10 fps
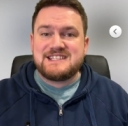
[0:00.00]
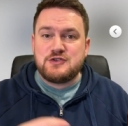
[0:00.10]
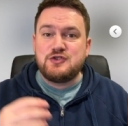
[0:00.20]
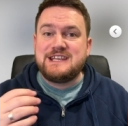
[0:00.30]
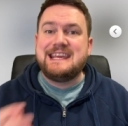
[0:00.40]

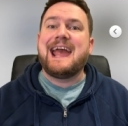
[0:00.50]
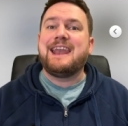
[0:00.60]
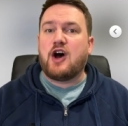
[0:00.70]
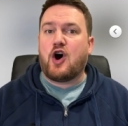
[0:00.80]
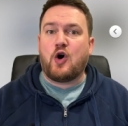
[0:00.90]
to get
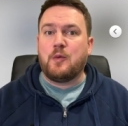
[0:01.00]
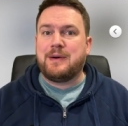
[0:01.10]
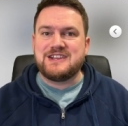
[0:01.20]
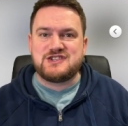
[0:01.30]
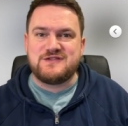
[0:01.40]
a whole
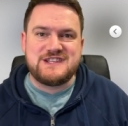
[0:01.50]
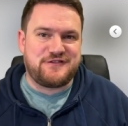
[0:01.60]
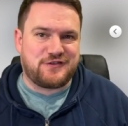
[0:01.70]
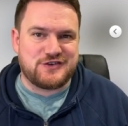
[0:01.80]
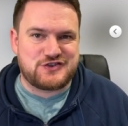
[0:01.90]
bunch of
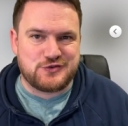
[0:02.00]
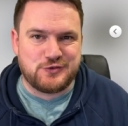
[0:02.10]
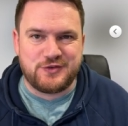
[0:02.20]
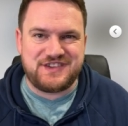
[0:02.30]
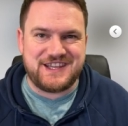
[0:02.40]
different
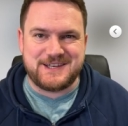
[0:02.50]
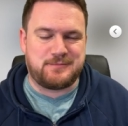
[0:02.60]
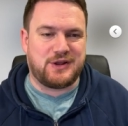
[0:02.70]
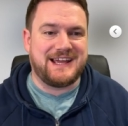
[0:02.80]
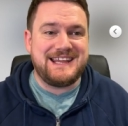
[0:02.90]
tools in
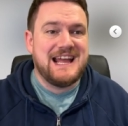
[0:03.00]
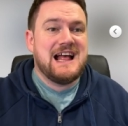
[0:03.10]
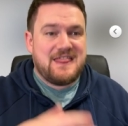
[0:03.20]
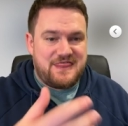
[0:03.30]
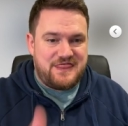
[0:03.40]
play.
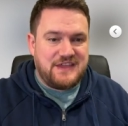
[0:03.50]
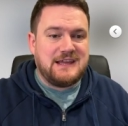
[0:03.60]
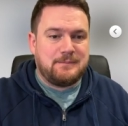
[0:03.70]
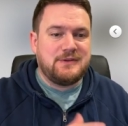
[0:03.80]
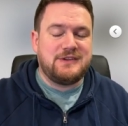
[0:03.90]
The
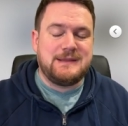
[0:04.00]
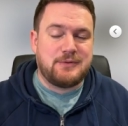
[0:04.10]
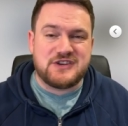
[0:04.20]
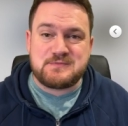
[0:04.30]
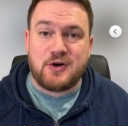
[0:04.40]
ability
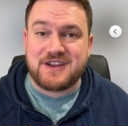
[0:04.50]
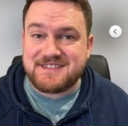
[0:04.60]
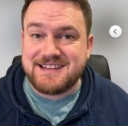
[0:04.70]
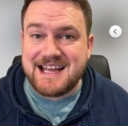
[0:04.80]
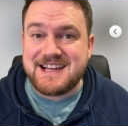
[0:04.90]
boss pockets
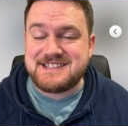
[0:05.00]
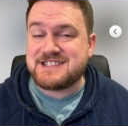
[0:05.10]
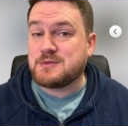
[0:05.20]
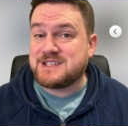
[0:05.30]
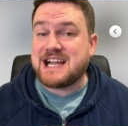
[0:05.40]
allows us
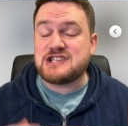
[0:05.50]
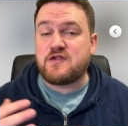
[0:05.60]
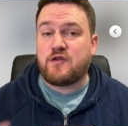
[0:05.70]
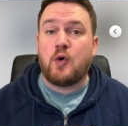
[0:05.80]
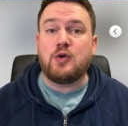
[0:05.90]
to attach
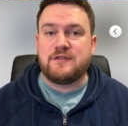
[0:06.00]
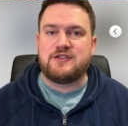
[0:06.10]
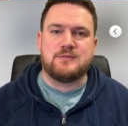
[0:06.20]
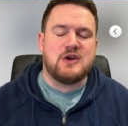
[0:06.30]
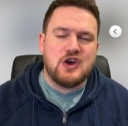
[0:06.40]
four of
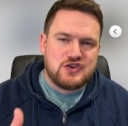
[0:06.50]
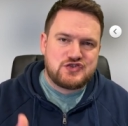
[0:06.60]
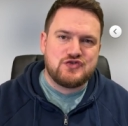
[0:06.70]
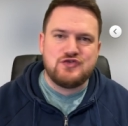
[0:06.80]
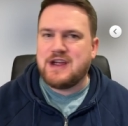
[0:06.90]
them
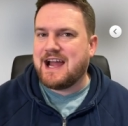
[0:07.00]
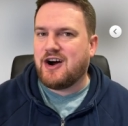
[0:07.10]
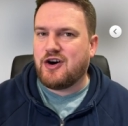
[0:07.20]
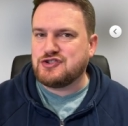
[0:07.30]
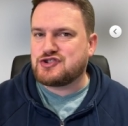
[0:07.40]
to
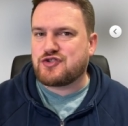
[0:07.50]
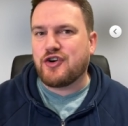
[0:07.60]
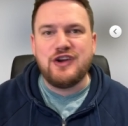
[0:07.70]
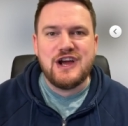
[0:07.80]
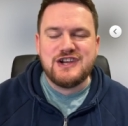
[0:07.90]
our
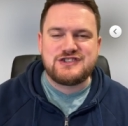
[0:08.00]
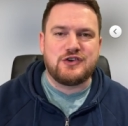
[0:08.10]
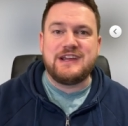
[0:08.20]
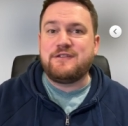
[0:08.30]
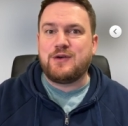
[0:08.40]
Honchkrow, so
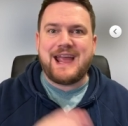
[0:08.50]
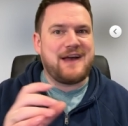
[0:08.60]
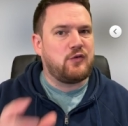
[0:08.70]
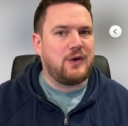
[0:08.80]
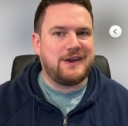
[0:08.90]
if we
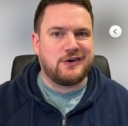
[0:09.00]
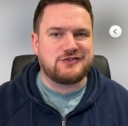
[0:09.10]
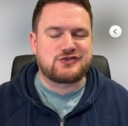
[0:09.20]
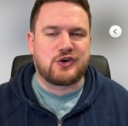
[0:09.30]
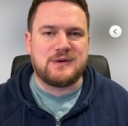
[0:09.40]
have one
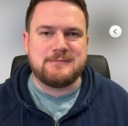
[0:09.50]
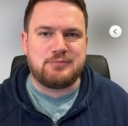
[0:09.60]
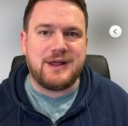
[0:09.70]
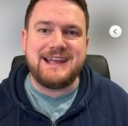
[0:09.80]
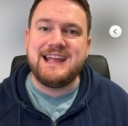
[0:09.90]
Honchkrow in
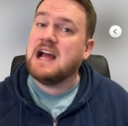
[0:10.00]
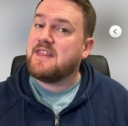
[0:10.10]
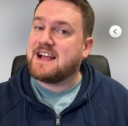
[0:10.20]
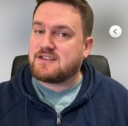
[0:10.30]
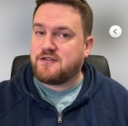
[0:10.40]
play,
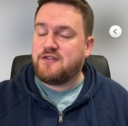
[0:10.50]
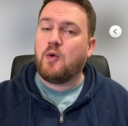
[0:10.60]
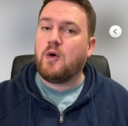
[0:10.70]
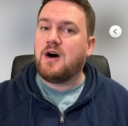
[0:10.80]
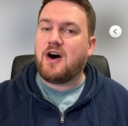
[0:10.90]
that's
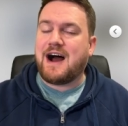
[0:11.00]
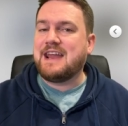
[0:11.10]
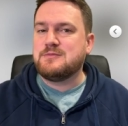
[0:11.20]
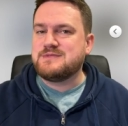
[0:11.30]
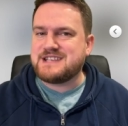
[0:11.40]
four
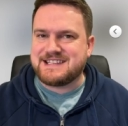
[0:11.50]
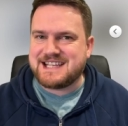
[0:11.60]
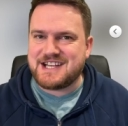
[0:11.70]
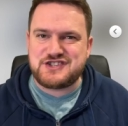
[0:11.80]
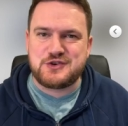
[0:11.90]
items
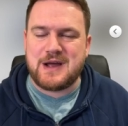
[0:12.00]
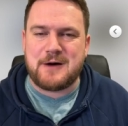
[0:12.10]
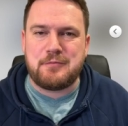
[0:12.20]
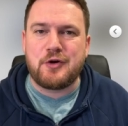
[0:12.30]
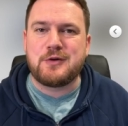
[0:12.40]
attached to our
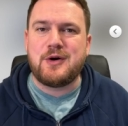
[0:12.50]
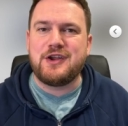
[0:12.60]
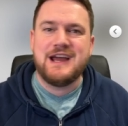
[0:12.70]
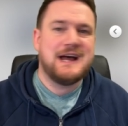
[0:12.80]
Pokemon,